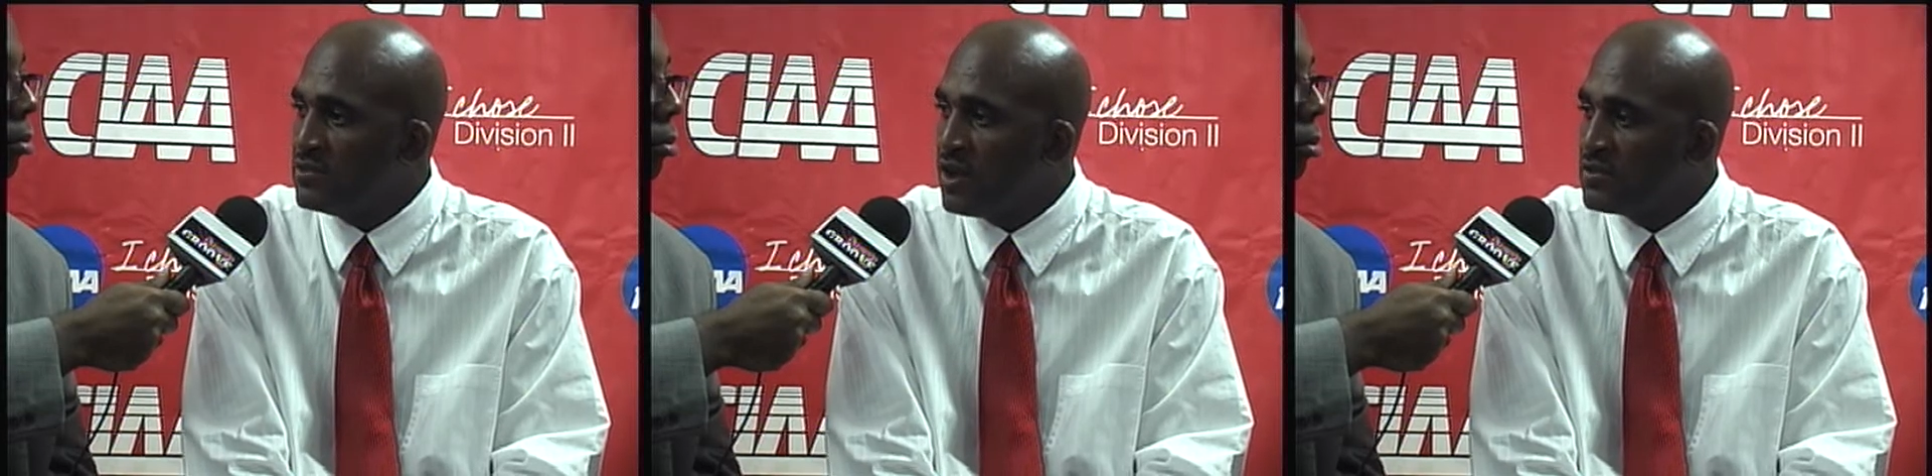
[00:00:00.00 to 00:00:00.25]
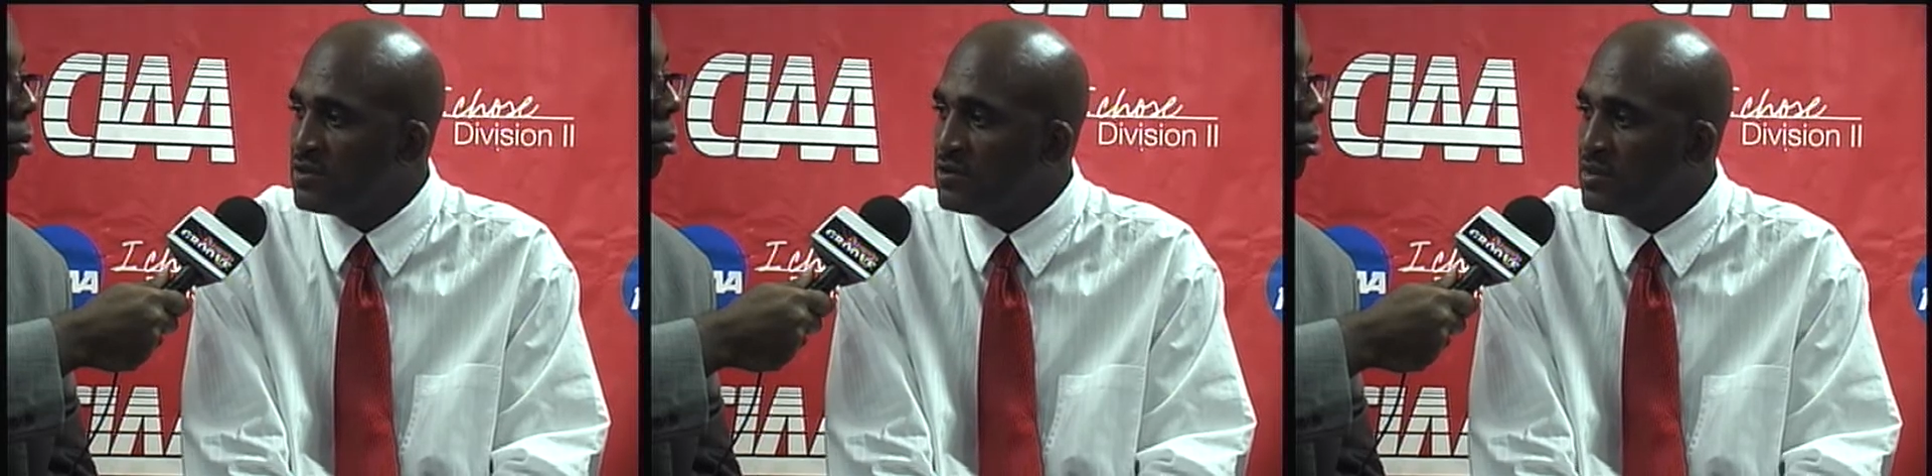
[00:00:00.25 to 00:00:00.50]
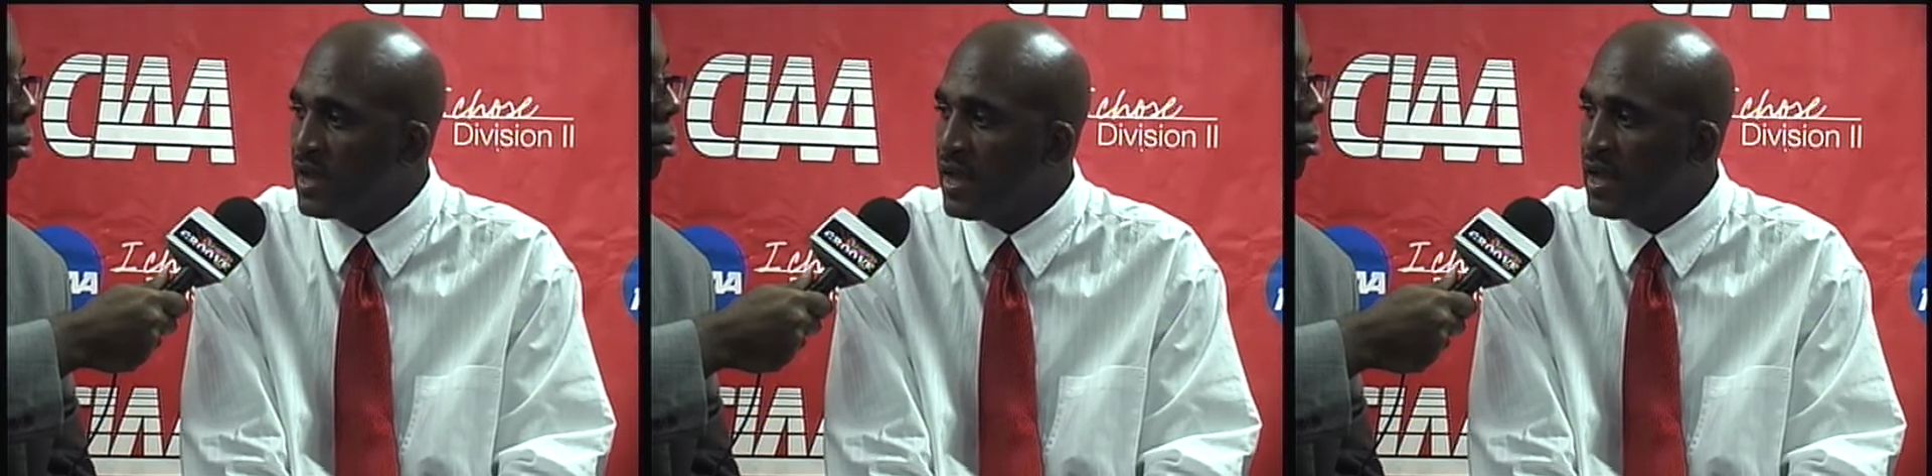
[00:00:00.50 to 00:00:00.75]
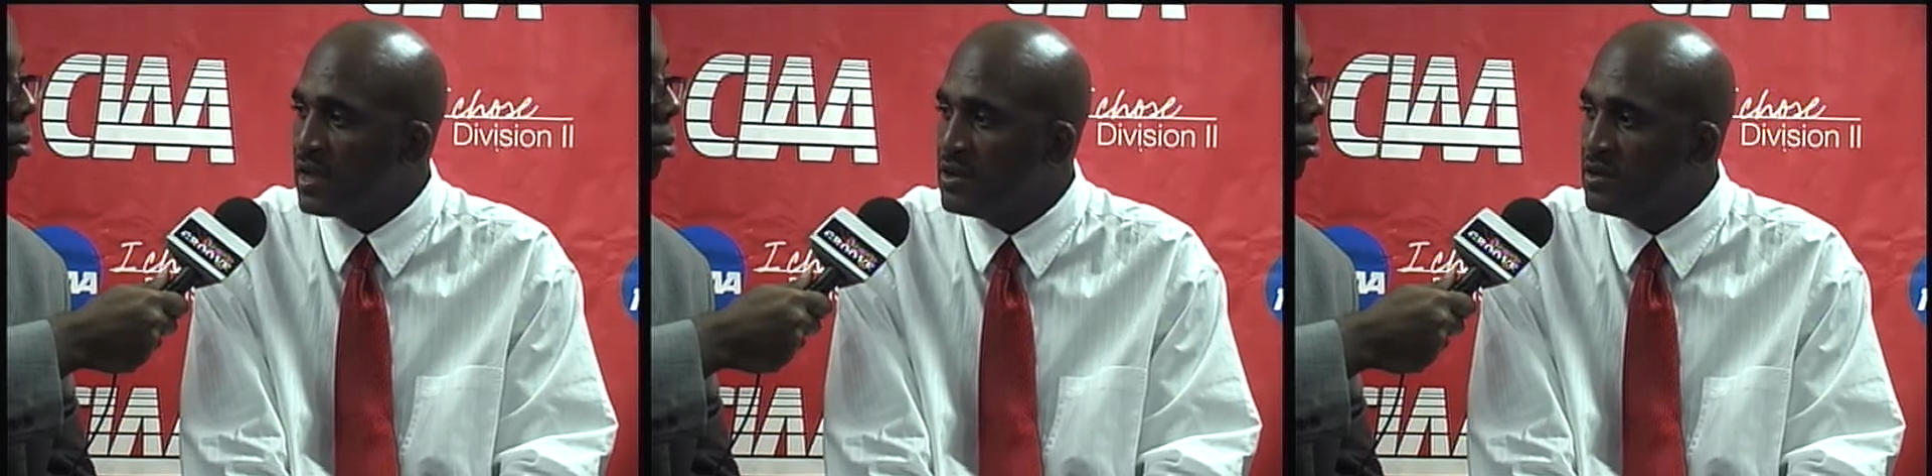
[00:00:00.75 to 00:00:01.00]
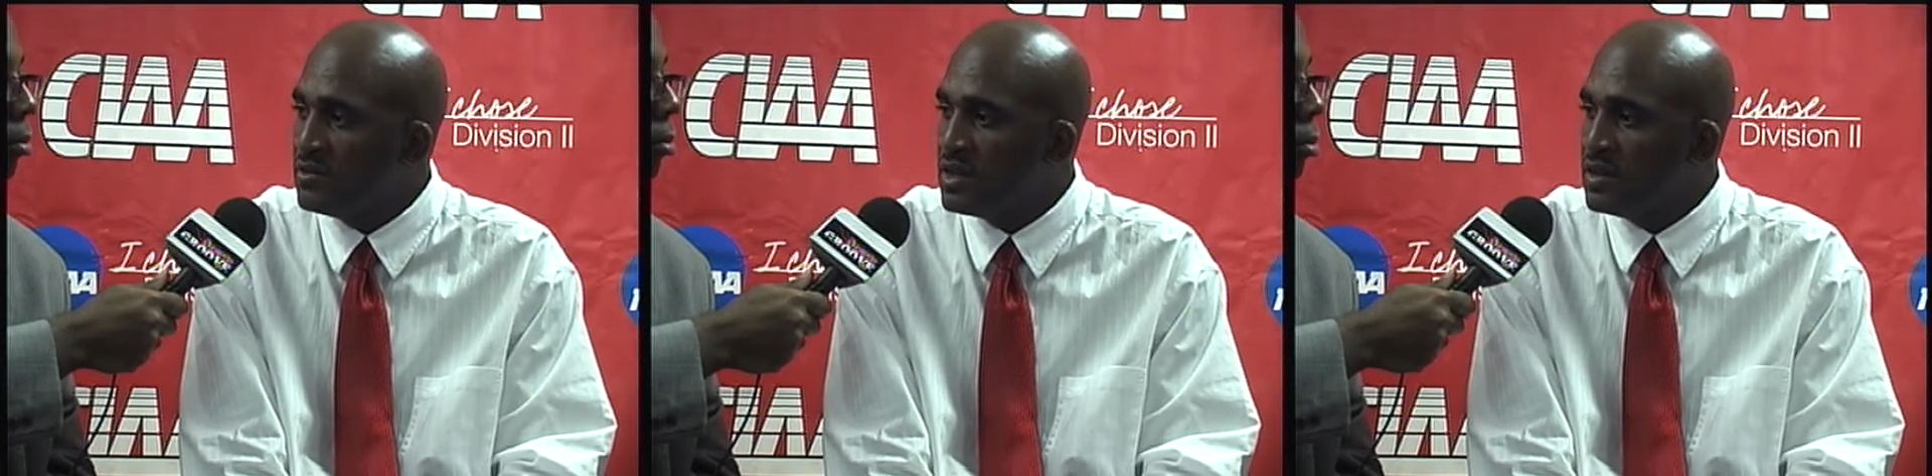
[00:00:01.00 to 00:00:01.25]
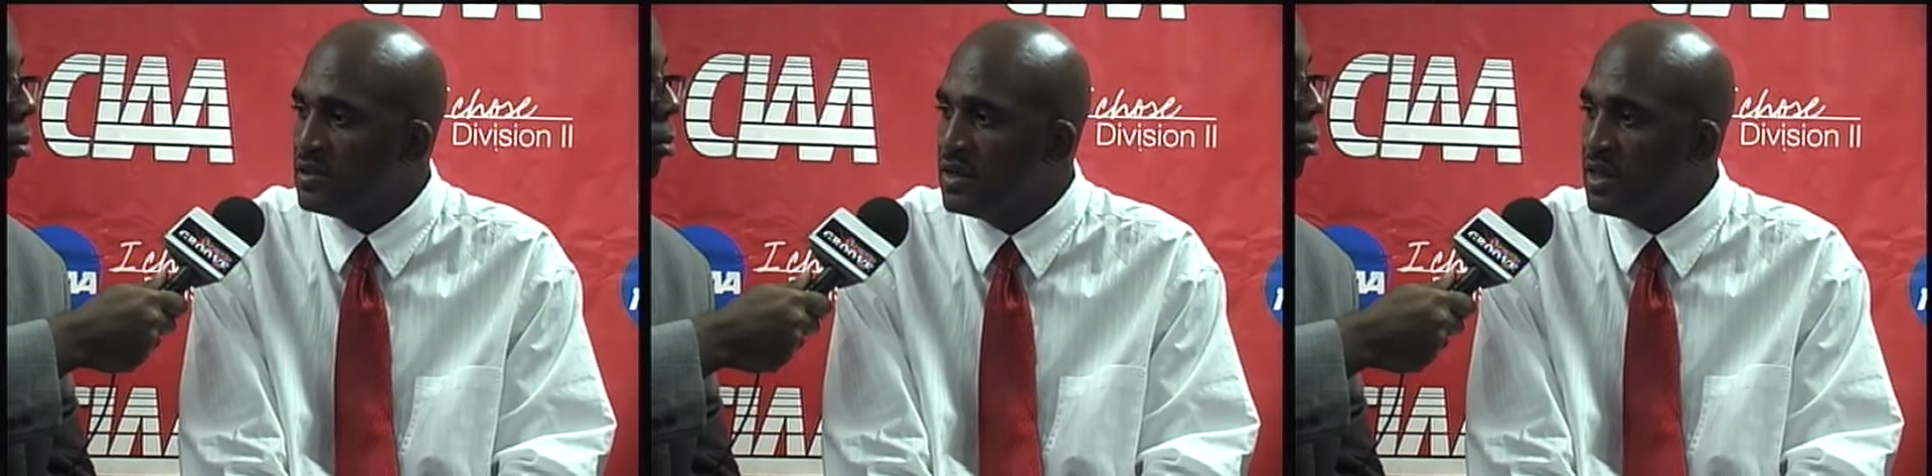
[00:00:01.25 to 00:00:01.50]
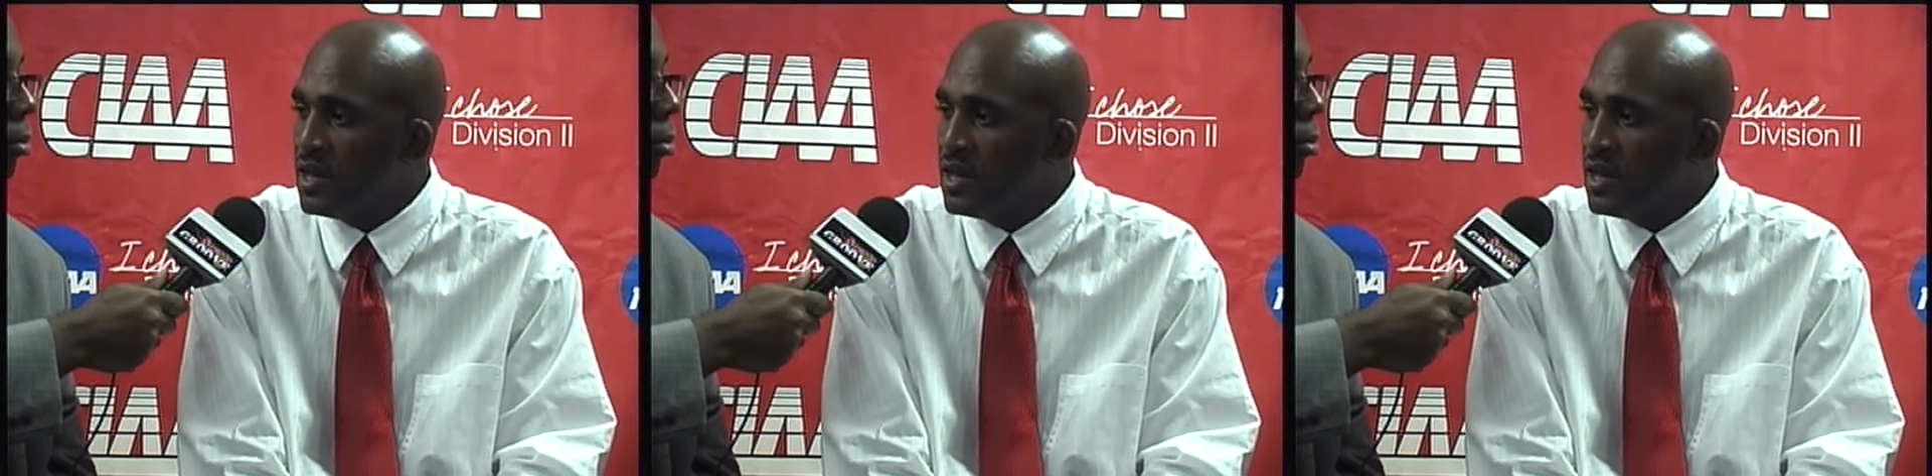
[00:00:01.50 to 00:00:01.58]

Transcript: so I stuck behind him, and,